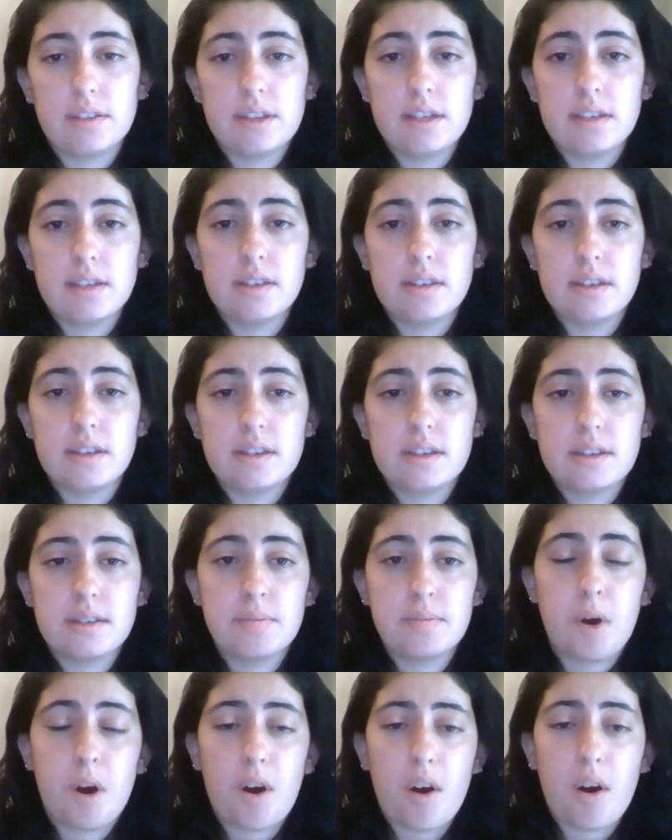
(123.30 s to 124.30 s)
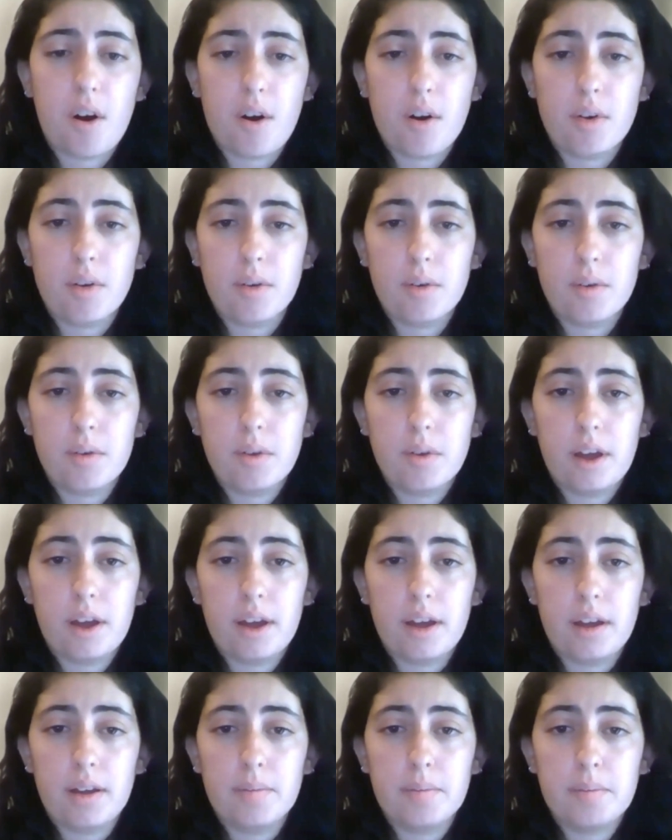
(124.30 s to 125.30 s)
these small
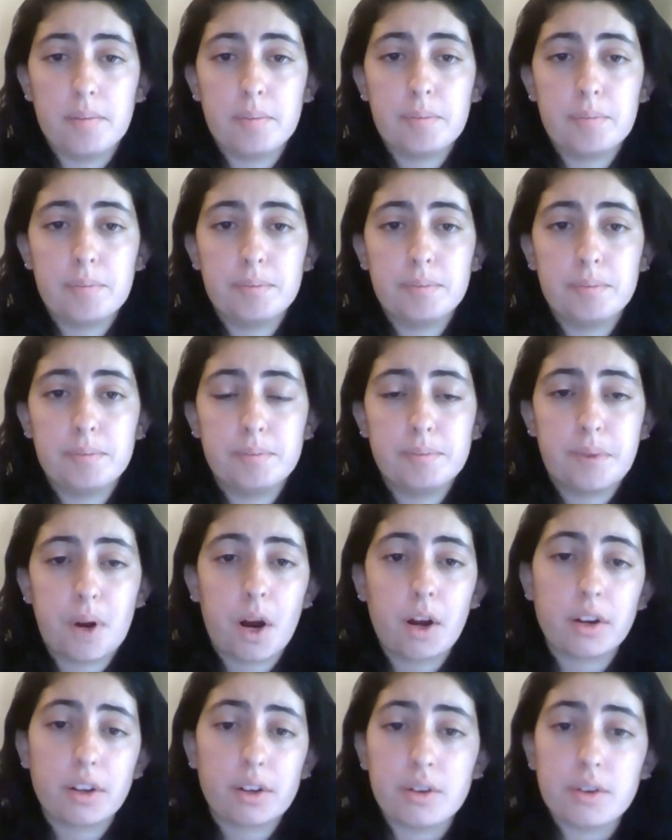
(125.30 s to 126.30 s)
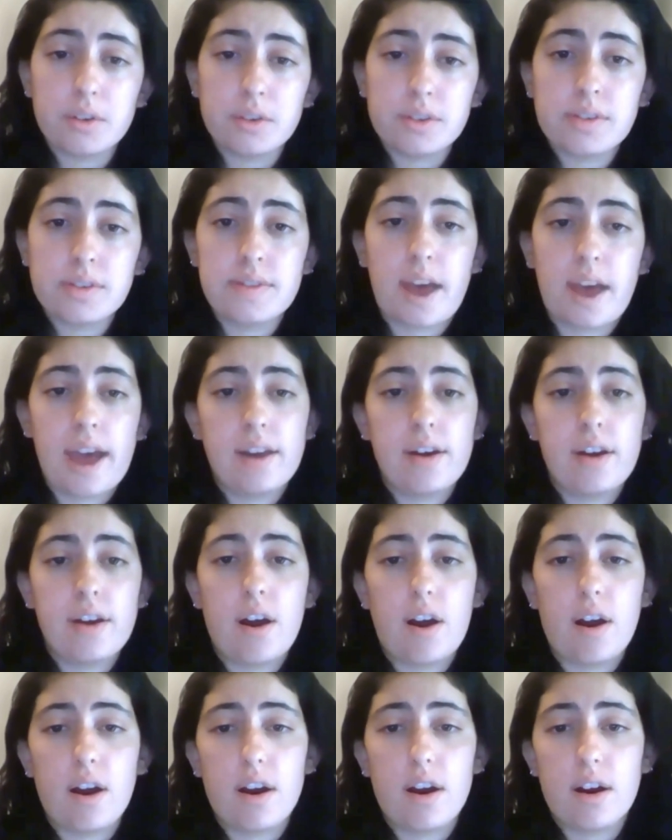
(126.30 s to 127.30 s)
particles that
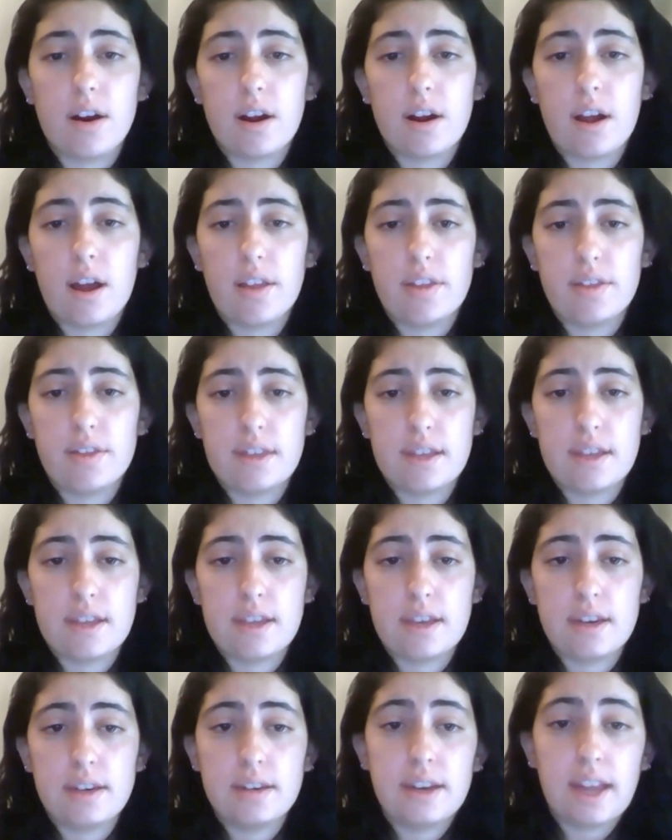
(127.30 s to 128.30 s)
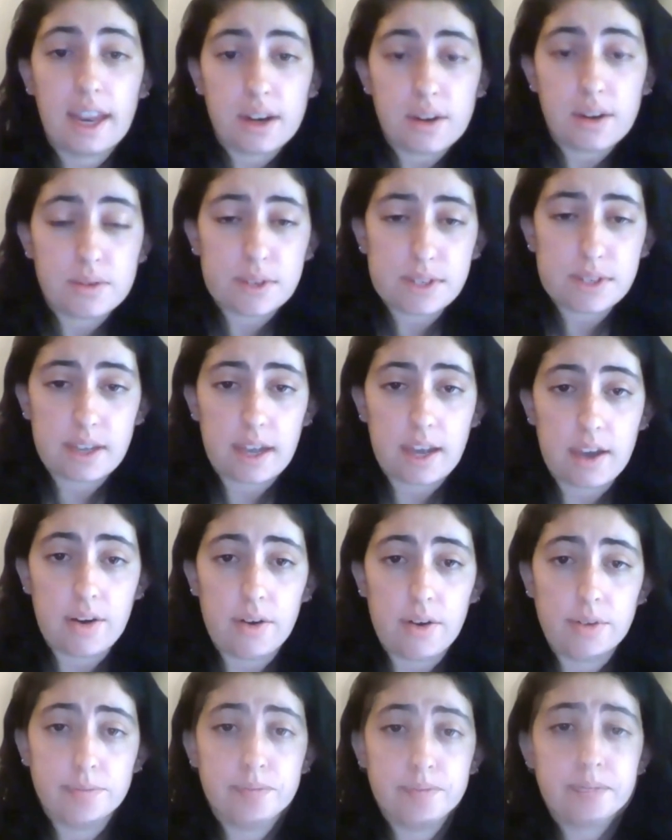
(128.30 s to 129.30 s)
are on the
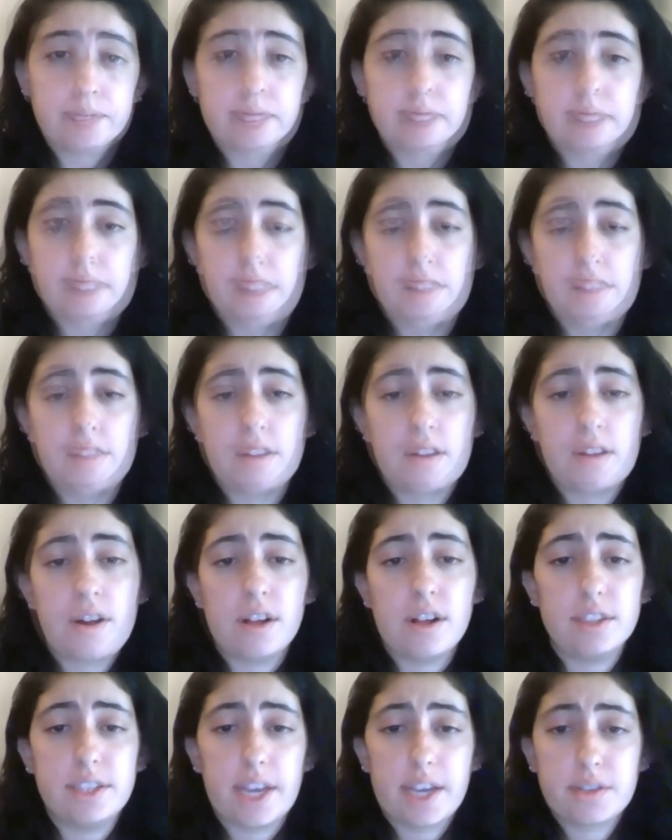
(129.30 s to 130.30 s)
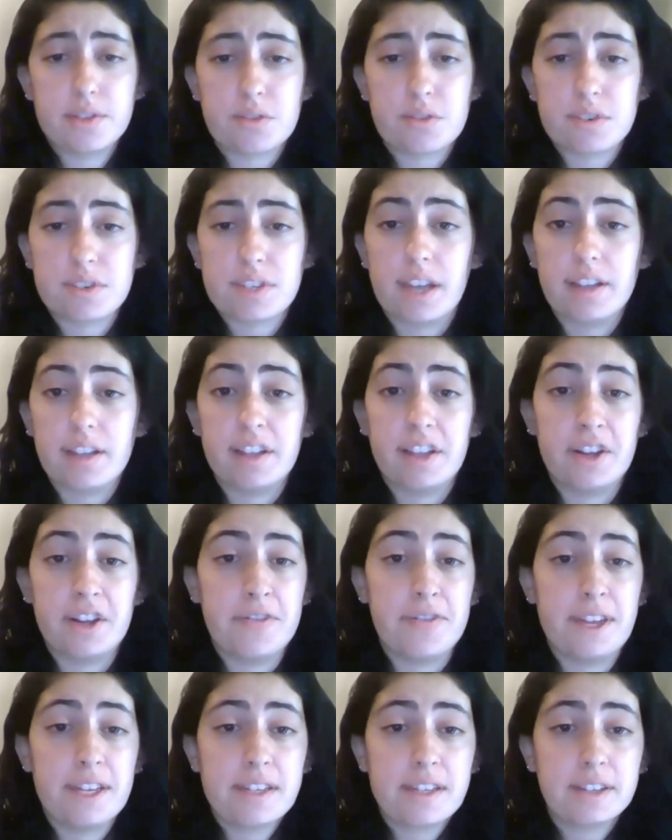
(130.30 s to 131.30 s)
nanoscale, and they're called extracellular
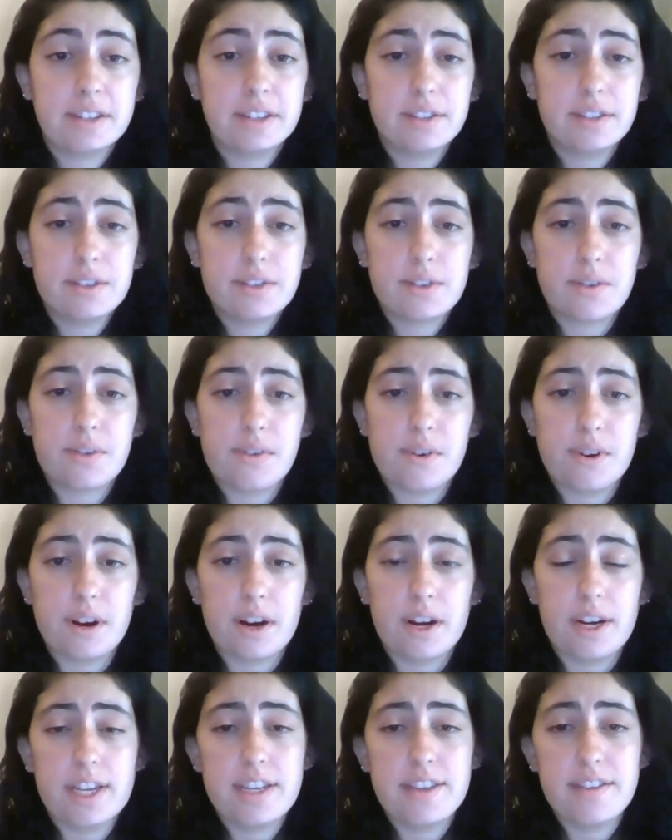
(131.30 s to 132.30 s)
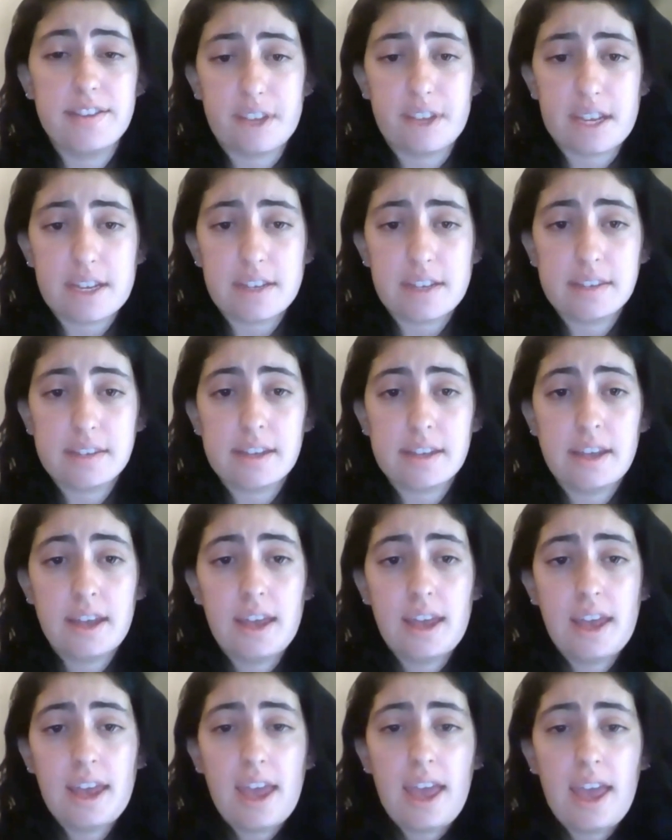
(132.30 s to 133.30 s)
vesicles, or EVs.
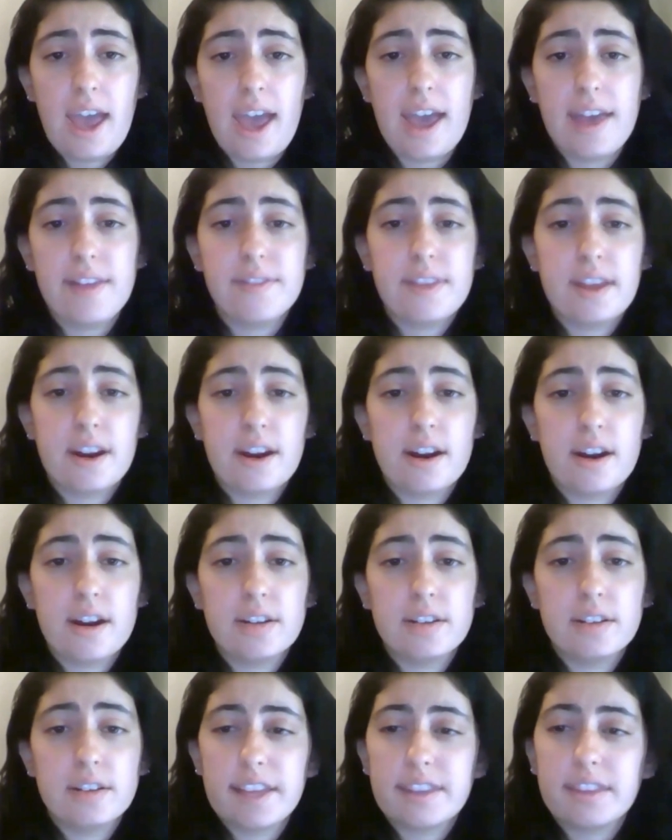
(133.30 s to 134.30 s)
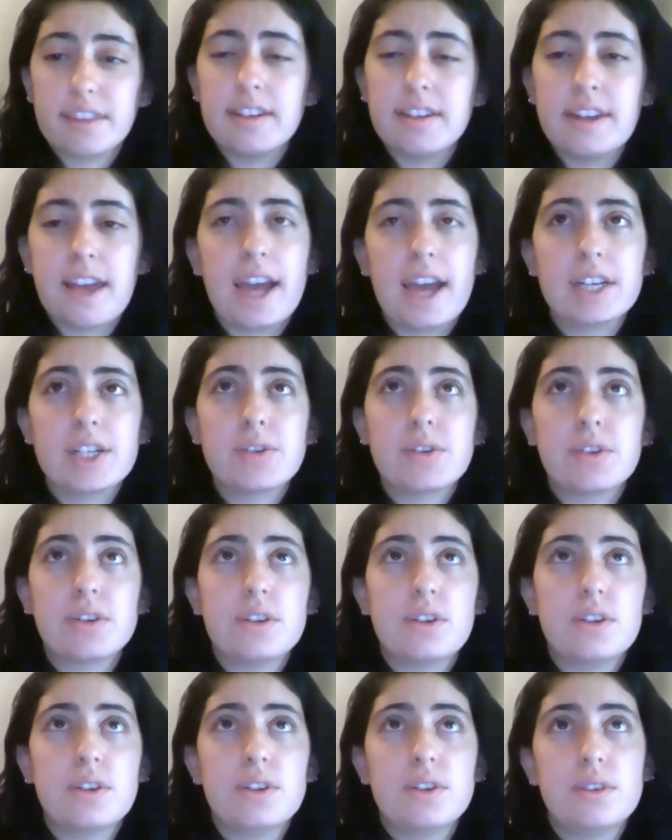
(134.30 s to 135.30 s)
And they're like the
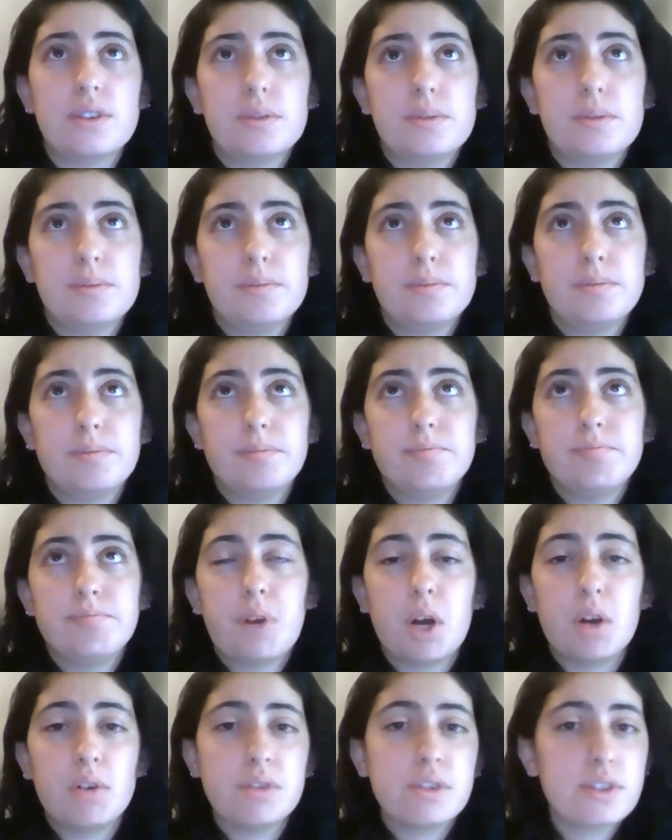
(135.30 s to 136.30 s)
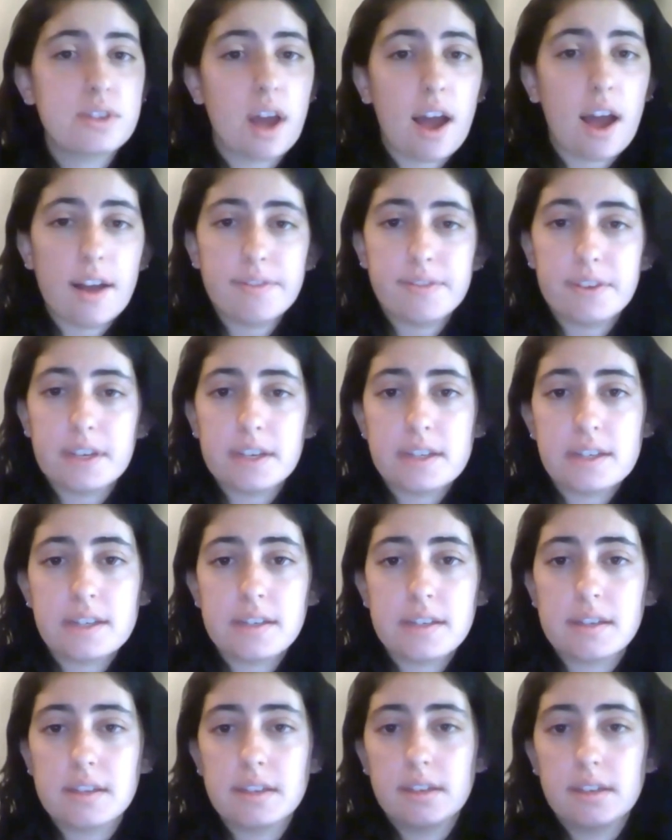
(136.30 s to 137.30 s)
natural post
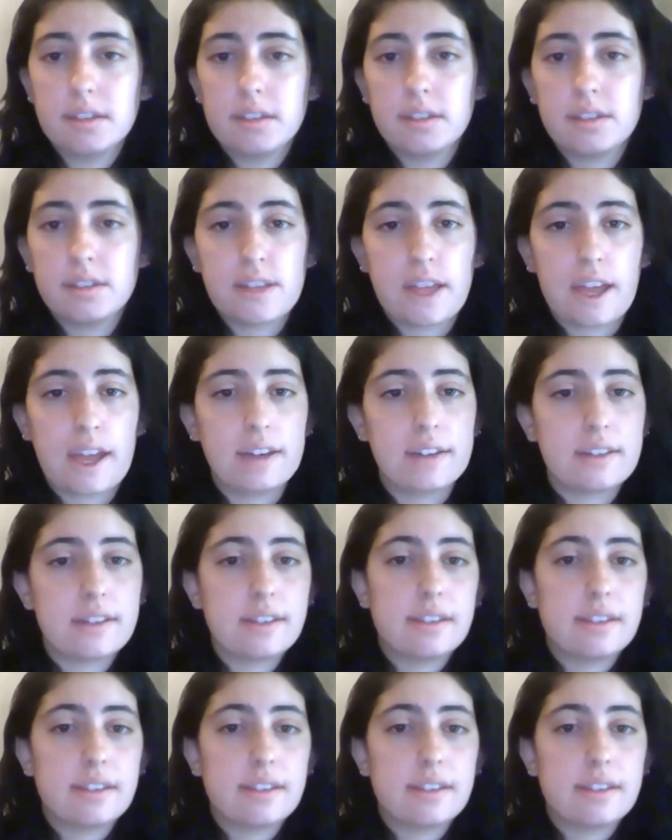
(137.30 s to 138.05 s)
office that